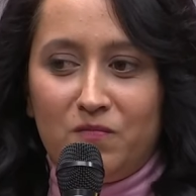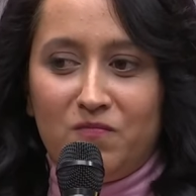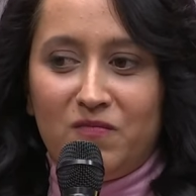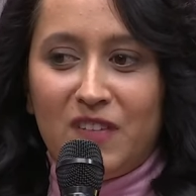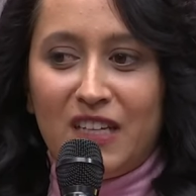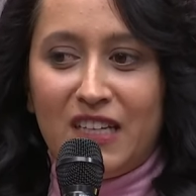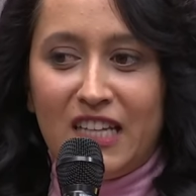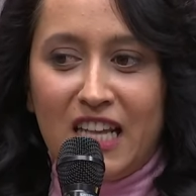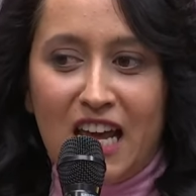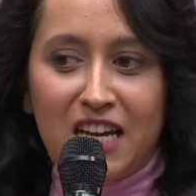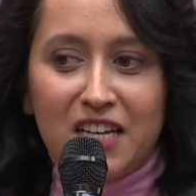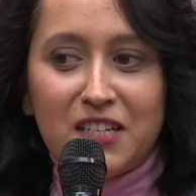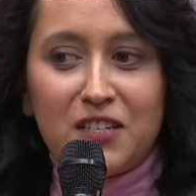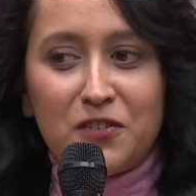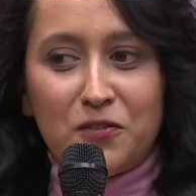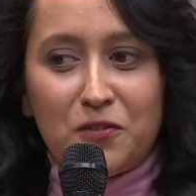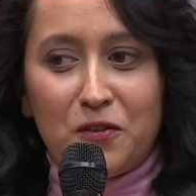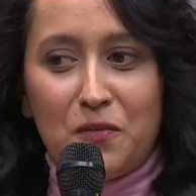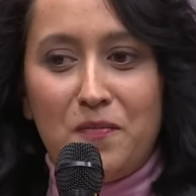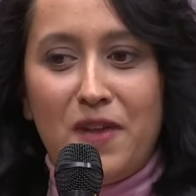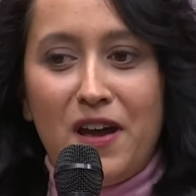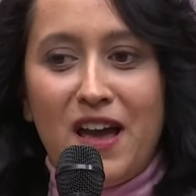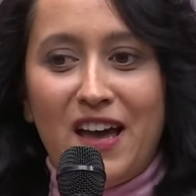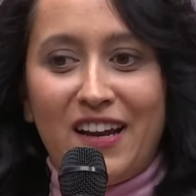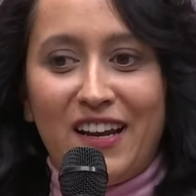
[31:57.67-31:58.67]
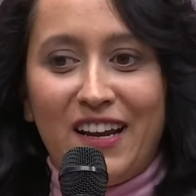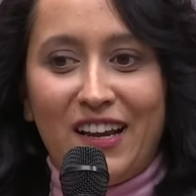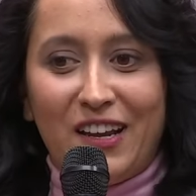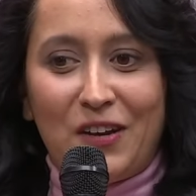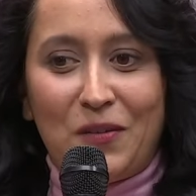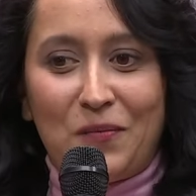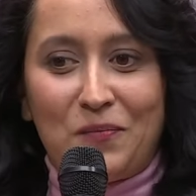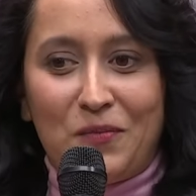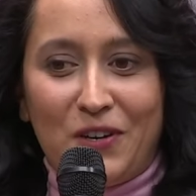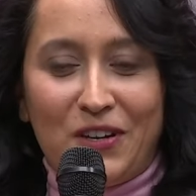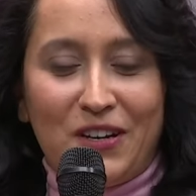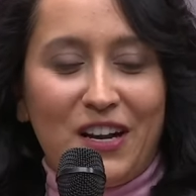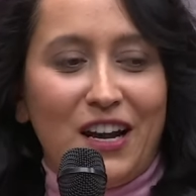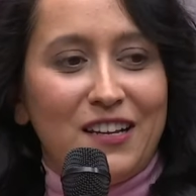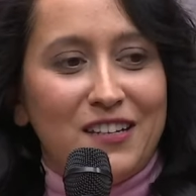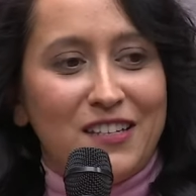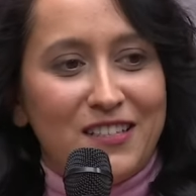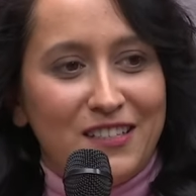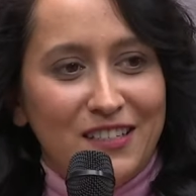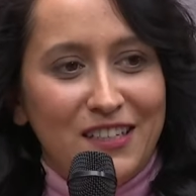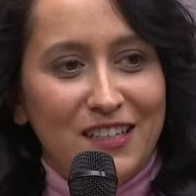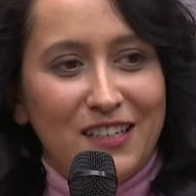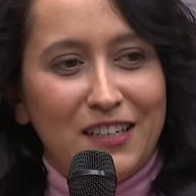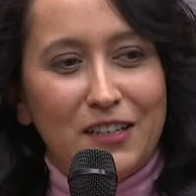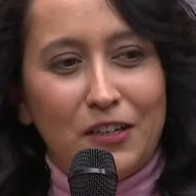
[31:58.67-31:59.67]
Less dramatic, but I
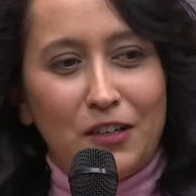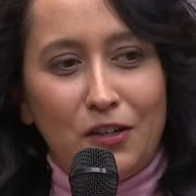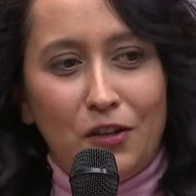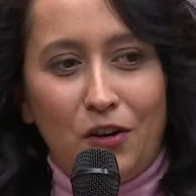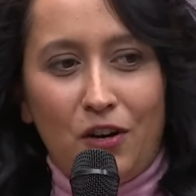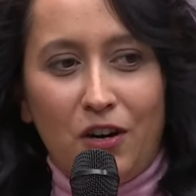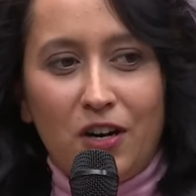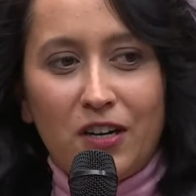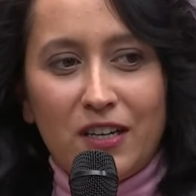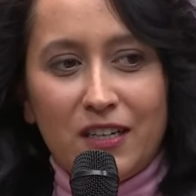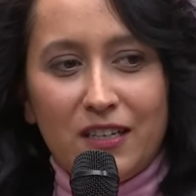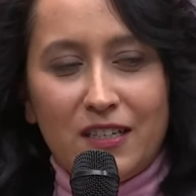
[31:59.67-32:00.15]
see it a lot,